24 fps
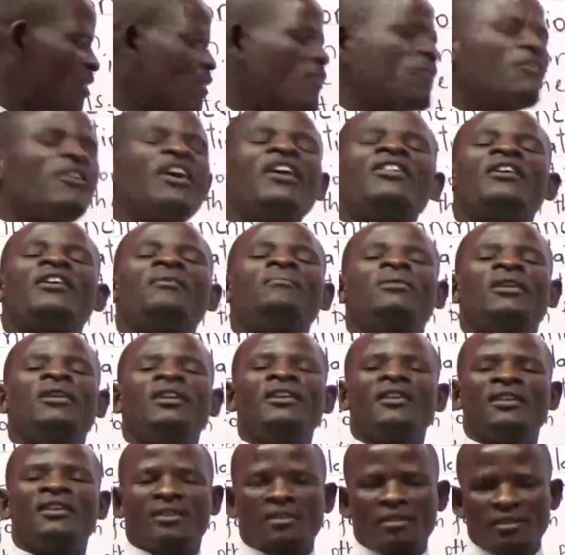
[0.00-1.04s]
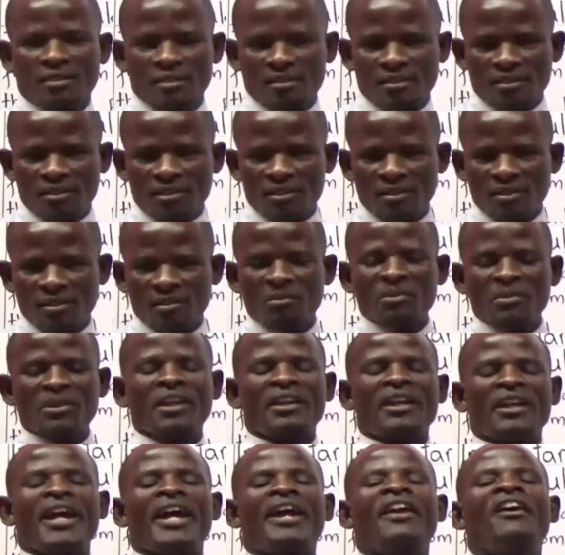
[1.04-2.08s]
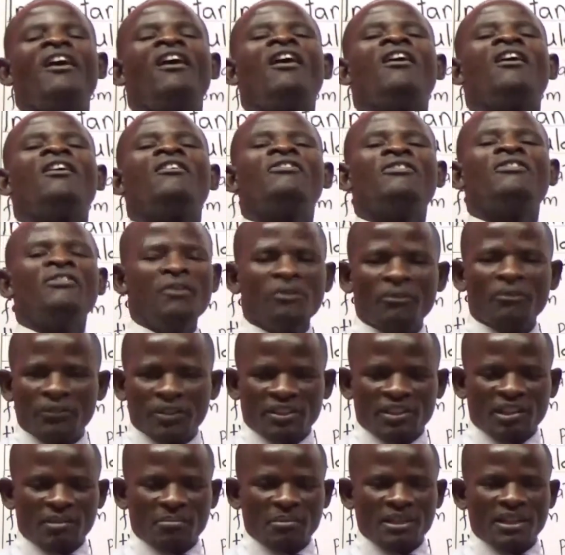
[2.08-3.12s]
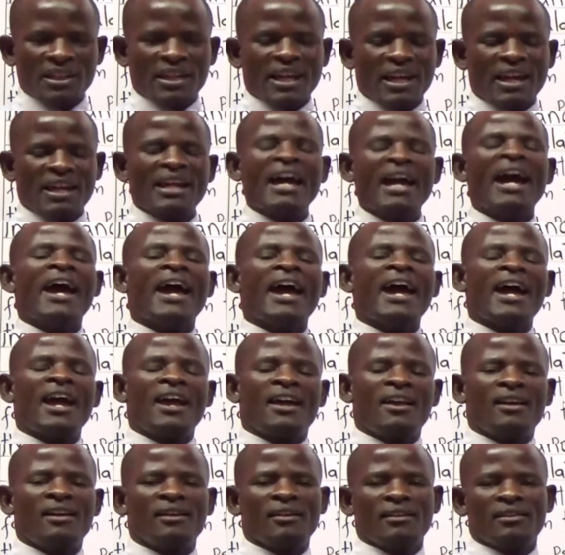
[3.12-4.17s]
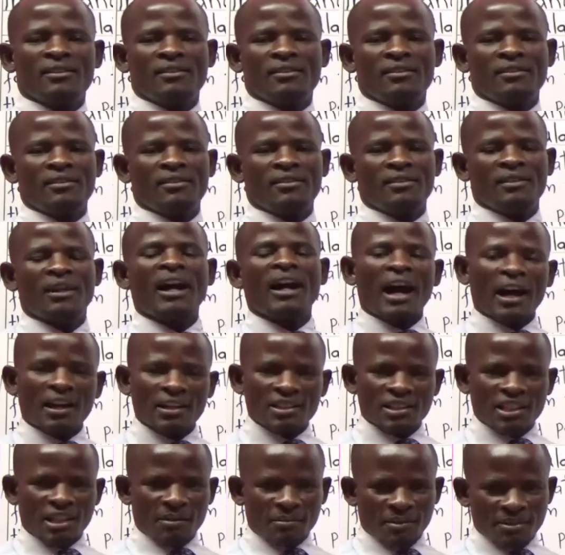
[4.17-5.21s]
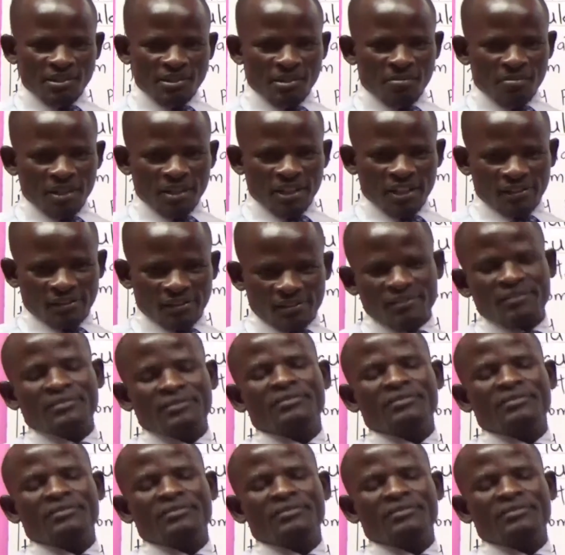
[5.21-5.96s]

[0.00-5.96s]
further bleeding with an aid of vitamin K and calcium as a mineral.